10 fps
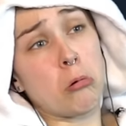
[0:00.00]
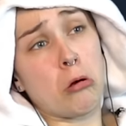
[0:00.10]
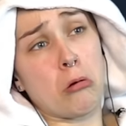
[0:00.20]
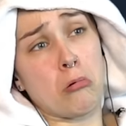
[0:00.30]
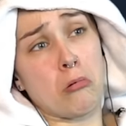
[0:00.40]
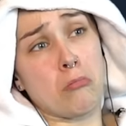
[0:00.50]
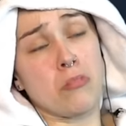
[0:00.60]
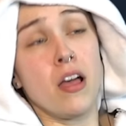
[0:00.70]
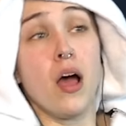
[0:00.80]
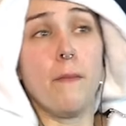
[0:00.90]
Oh,
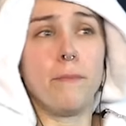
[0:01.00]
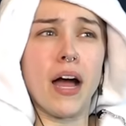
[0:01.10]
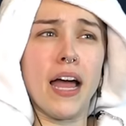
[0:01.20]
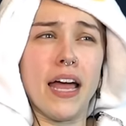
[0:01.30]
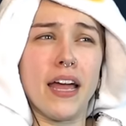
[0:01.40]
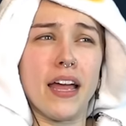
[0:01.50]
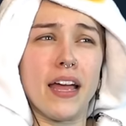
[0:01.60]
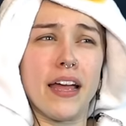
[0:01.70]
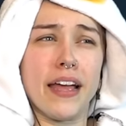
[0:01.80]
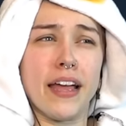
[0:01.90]
but
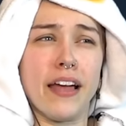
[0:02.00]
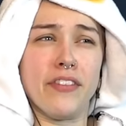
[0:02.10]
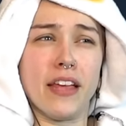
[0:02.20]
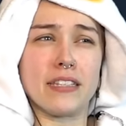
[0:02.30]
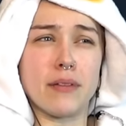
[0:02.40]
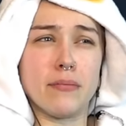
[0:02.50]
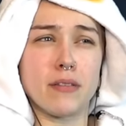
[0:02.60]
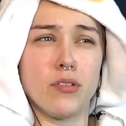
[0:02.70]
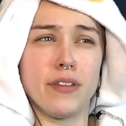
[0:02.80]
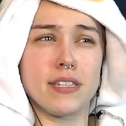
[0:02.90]
I feel like sometimes
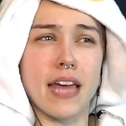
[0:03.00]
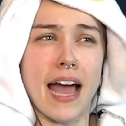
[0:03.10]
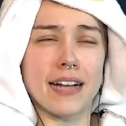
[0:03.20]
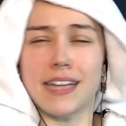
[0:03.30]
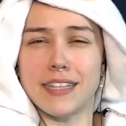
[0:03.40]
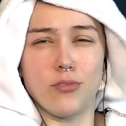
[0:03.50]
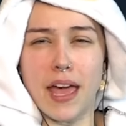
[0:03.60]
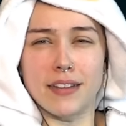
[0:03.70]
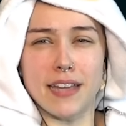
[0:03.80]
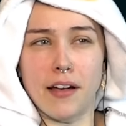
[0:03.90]
in movies they act like you
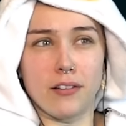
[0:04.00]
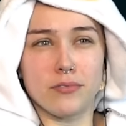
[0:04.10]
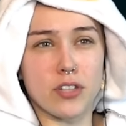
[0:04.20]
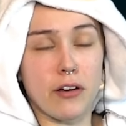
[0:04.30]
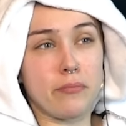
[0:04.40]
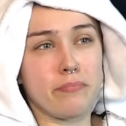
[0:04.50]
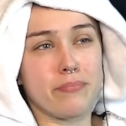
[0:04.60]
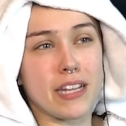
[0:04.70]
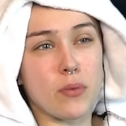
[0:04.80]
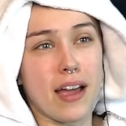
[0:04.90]
can't tell, so
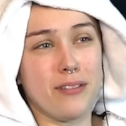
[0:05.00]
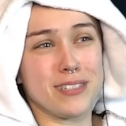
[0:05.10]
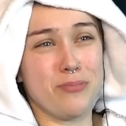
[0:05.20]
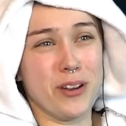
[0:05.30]
that's why I was